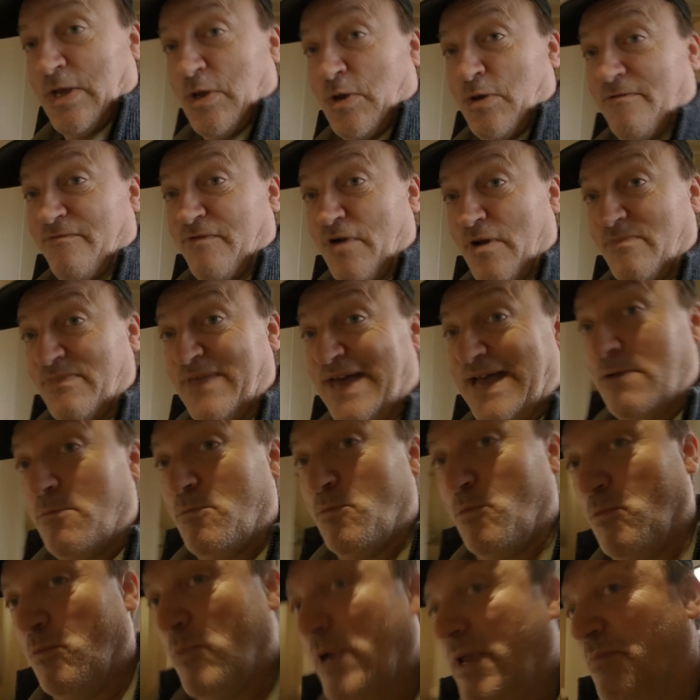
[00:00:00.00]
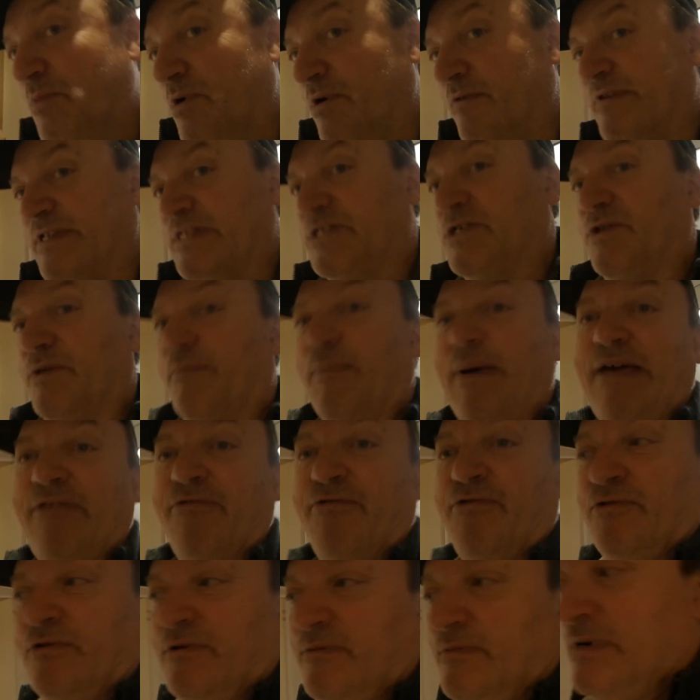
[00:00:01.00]
From that, we move into the
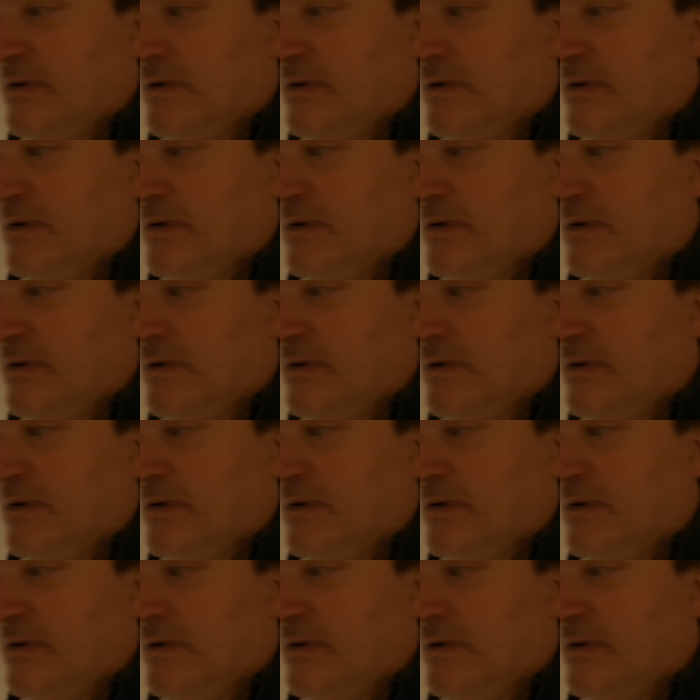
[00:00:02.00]
bathroom.